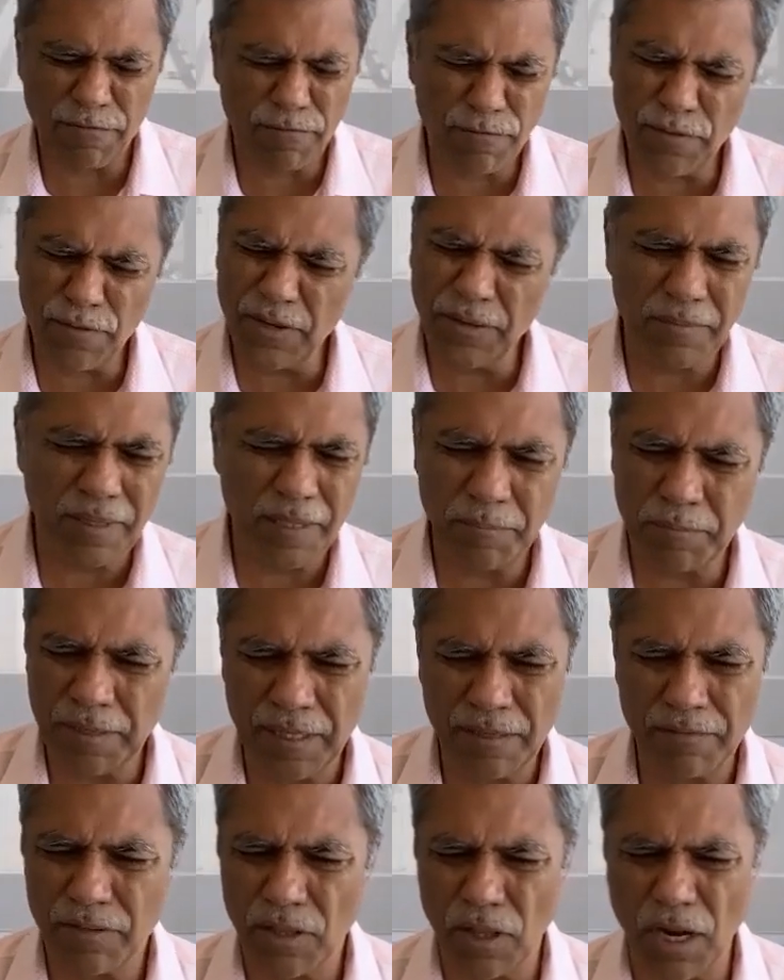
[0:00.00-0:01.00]
firmly
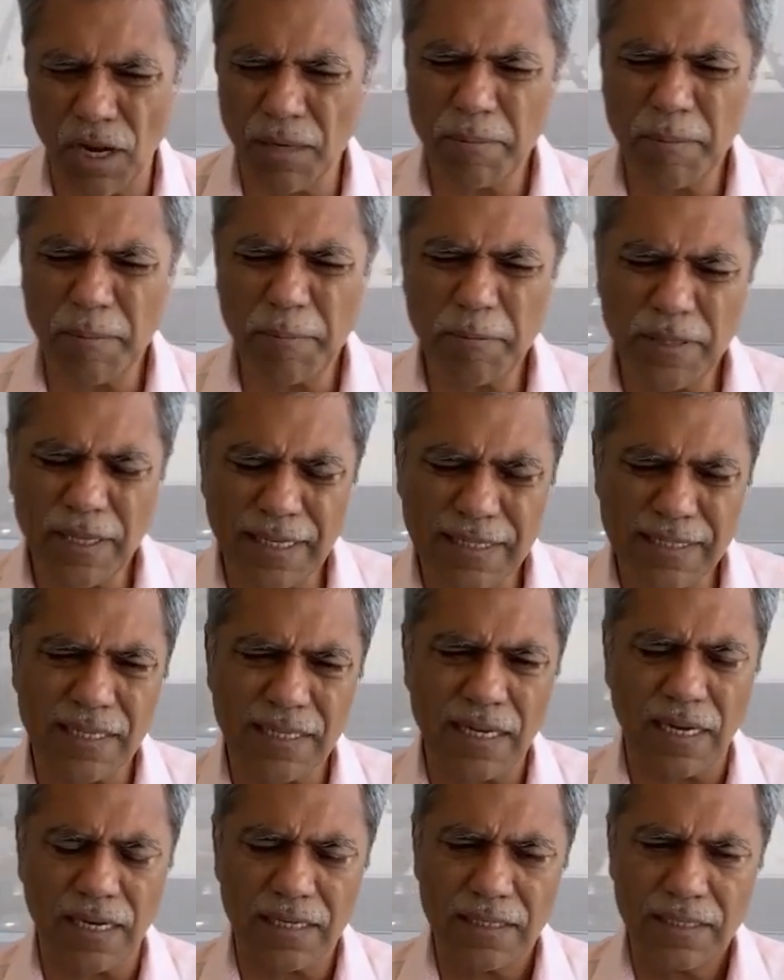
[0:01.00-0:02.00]
believe a lot of people get stuck,